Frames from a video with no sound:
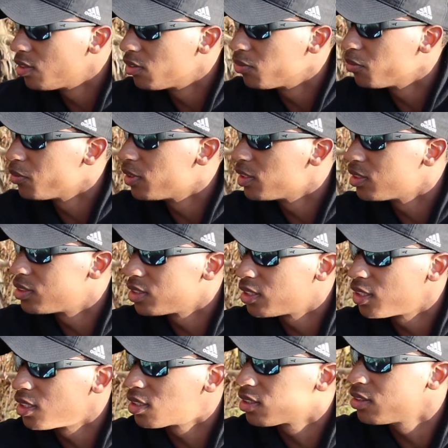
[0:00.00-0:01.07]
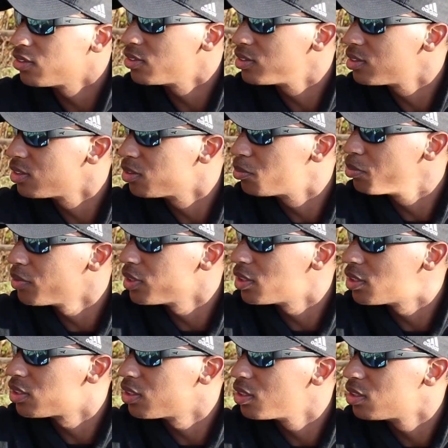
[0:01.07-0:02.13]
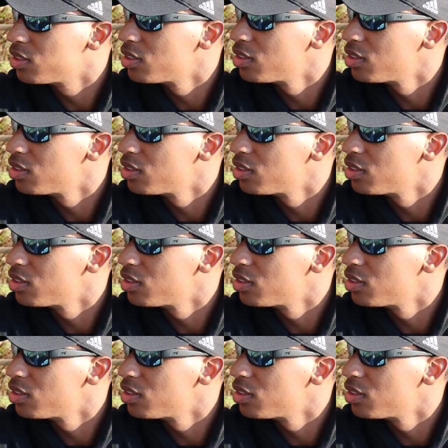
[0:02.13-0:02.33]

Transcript: don't want to get close to the bush.